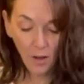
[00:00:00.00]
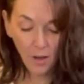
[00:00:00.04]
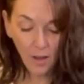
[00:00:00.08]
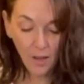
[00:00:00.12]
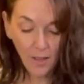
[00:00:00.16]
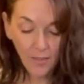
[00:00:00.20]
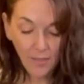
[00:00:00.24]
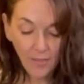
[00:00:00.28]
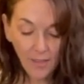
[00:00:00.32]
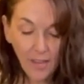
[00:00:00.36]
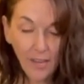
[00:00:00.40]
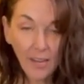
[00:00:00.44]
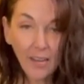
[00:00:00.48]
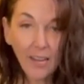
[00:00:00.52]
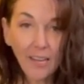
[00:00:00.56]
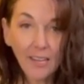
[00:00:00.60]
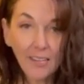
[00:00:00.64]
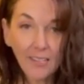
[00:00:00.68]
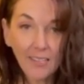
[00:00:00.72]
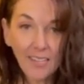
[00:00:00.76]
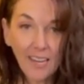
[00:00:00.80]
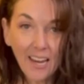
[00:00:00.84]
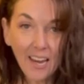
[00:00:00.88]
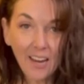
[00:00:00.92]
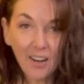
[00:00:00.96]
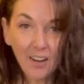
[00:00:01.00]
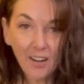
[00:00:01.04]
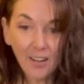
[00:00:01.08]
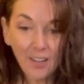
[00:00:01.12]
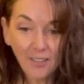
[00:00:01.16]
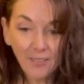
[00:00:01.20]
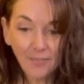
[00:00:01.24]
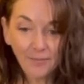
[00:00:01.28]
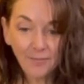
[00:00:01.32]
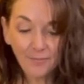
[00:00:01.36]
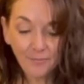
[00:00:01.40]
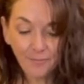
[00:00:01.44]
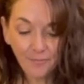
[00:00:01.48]
and then hit tare
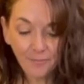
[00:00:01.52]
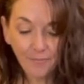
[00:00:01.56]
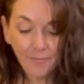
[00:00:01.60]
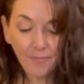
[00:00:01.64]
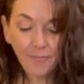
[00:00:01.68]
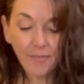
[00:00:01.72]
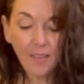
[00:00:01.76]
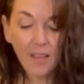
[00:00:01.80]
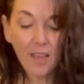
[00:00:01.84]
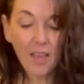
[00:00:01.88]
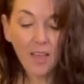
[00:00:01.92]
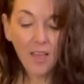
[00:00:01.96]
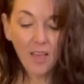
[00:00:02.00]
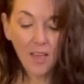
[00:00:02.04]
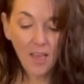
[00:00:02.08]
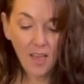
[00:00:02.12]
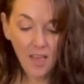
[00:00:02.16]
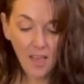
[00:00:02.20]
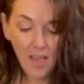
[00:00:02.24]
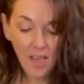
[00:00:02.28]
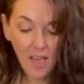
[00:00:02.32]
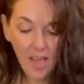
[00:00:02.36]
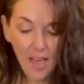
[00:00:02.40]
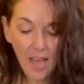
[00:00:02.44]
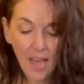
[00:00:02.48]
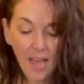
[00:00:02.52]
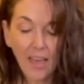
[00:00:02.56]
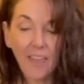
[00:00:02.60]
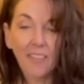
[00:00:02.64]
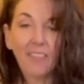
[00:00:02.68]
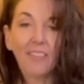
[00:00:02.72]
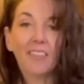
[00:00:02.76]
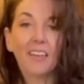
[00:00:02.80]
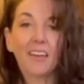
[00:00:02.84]
and